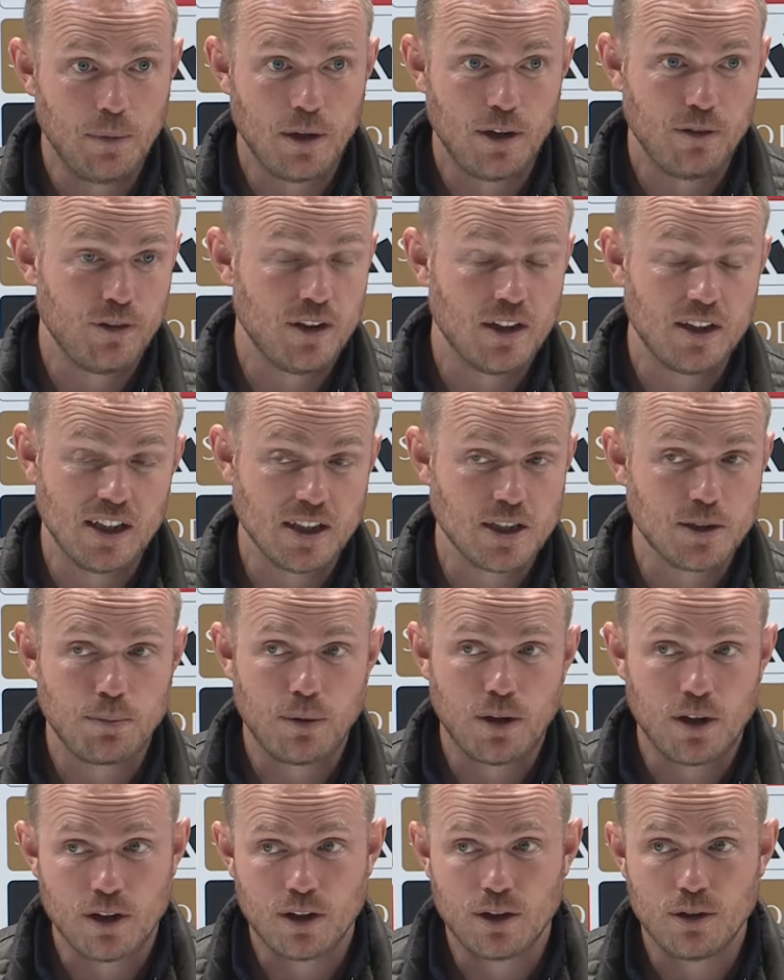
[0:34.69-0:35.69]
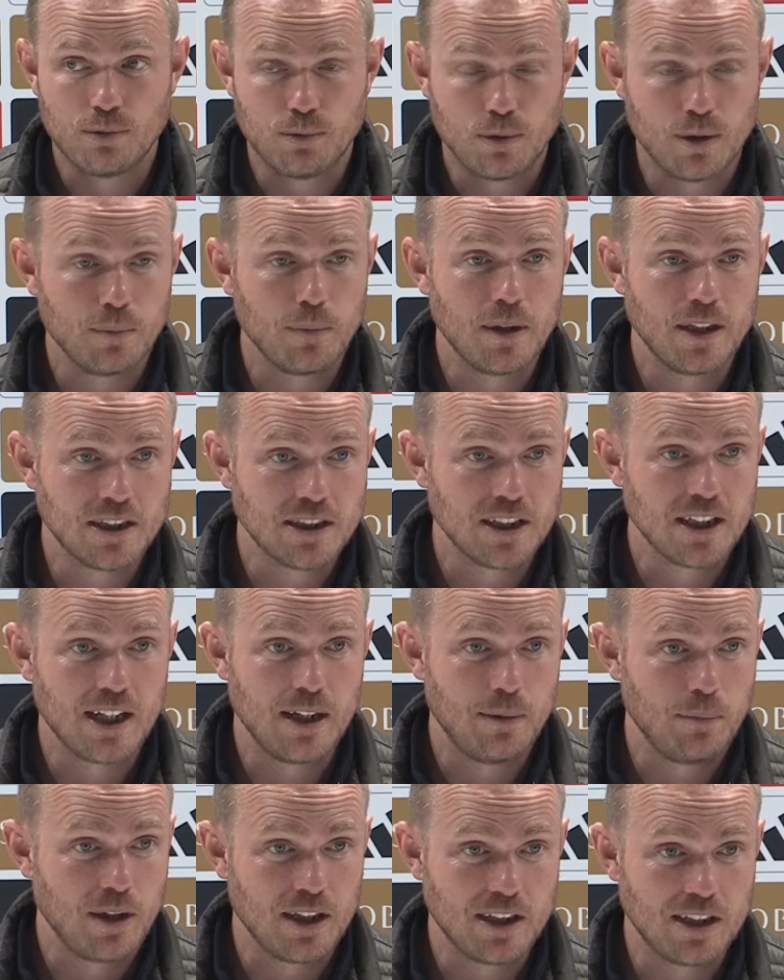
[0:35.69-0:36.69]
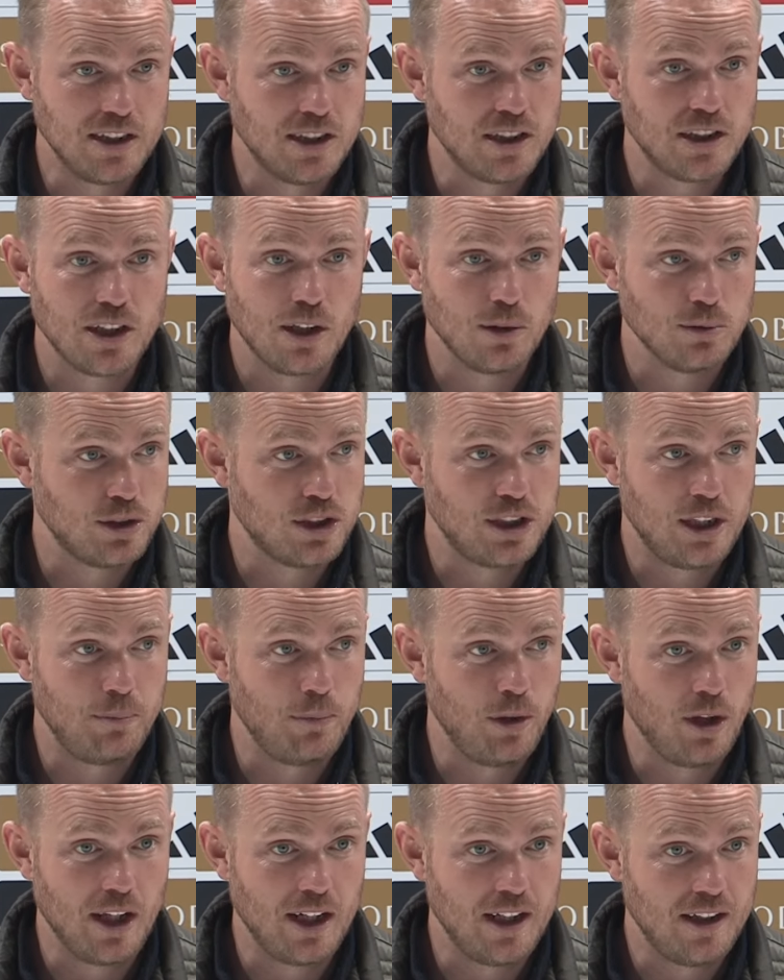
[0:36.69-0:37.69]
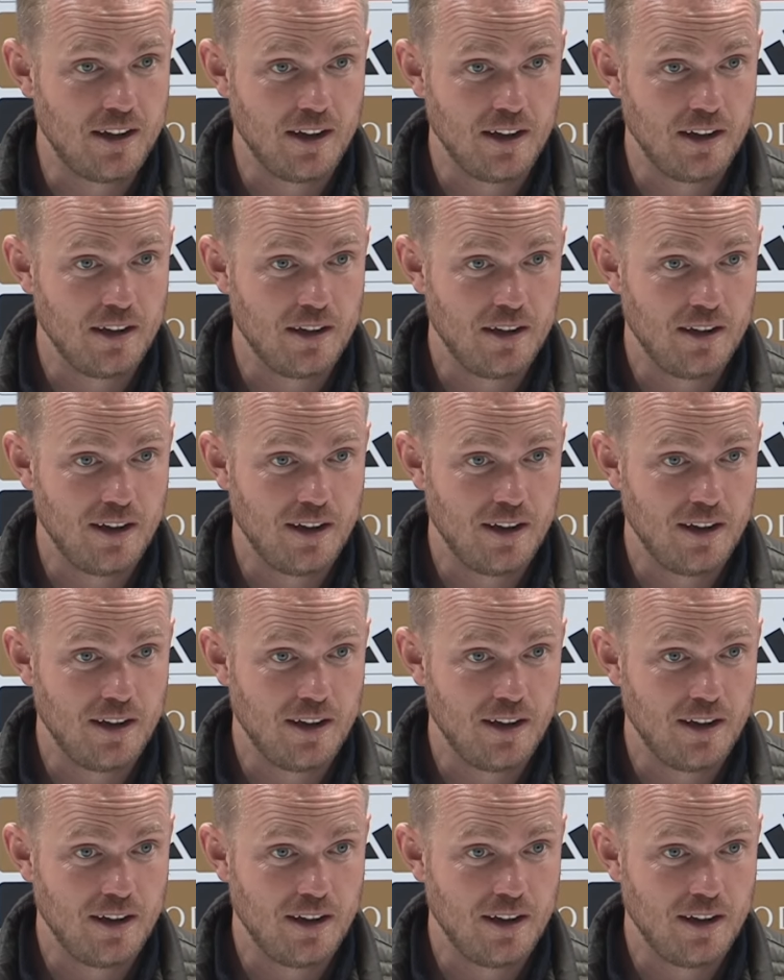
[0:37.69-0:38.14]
and I think that's part of what makes a game like this so stimulating.